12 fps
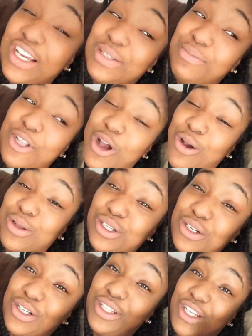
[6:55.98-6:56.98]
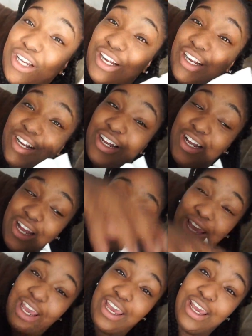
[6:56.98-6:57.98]
in his nose earlier,
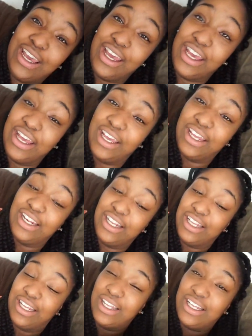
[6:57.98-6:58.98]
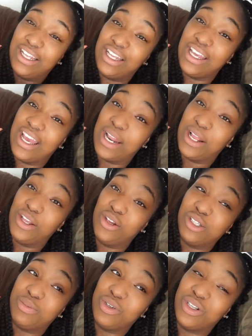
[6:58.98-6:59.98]
and he had a
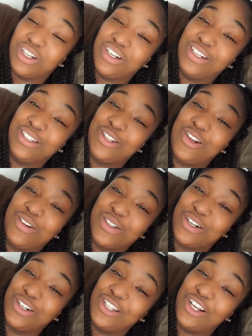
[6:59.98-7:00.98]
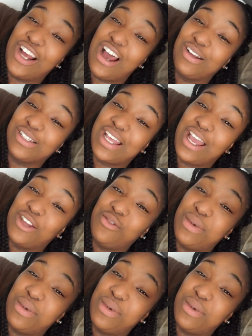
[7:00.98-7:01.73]
huge booger in his nose earlier. I was like,